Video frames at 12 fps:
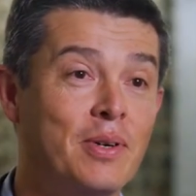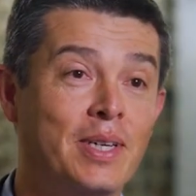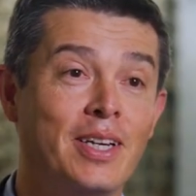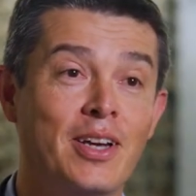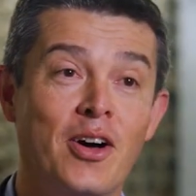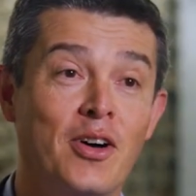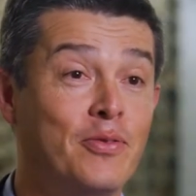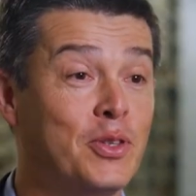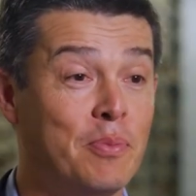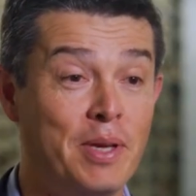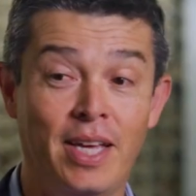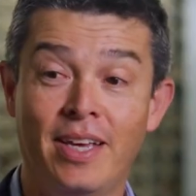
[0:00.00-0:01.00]
we love to
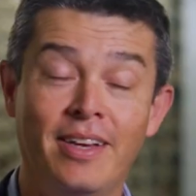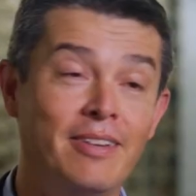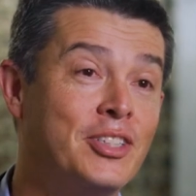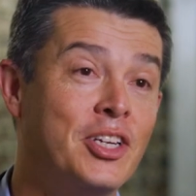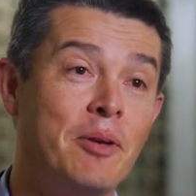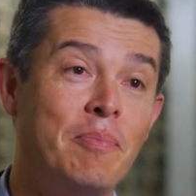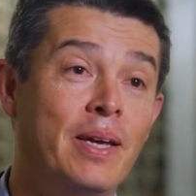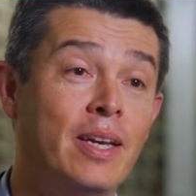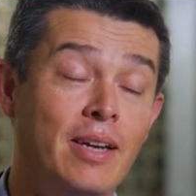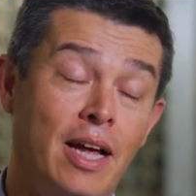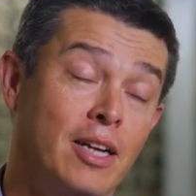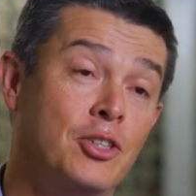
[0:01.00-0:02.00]
be
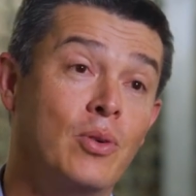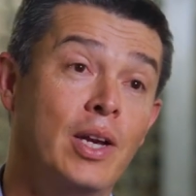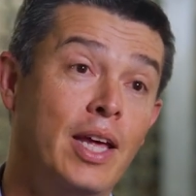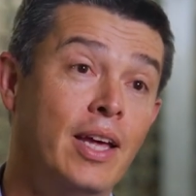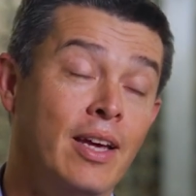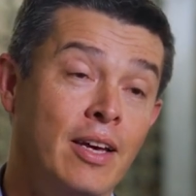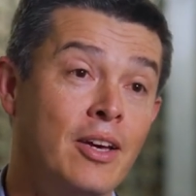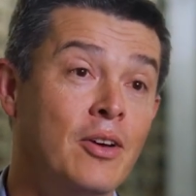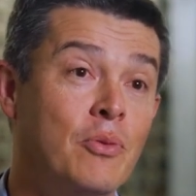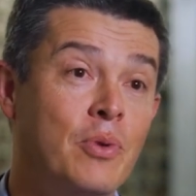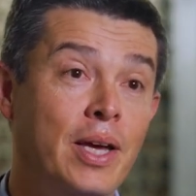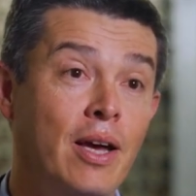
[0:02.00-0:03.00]
shipping. Actually,
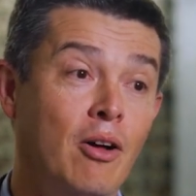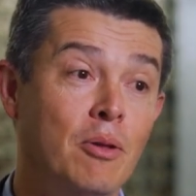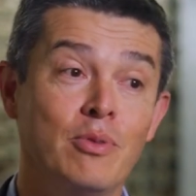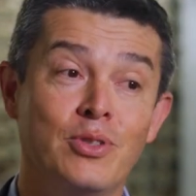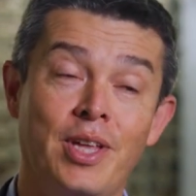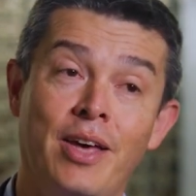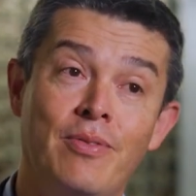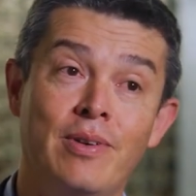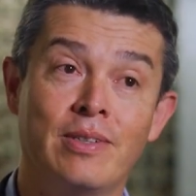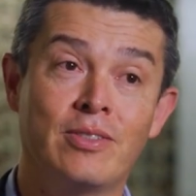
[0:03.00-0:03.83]
we almost never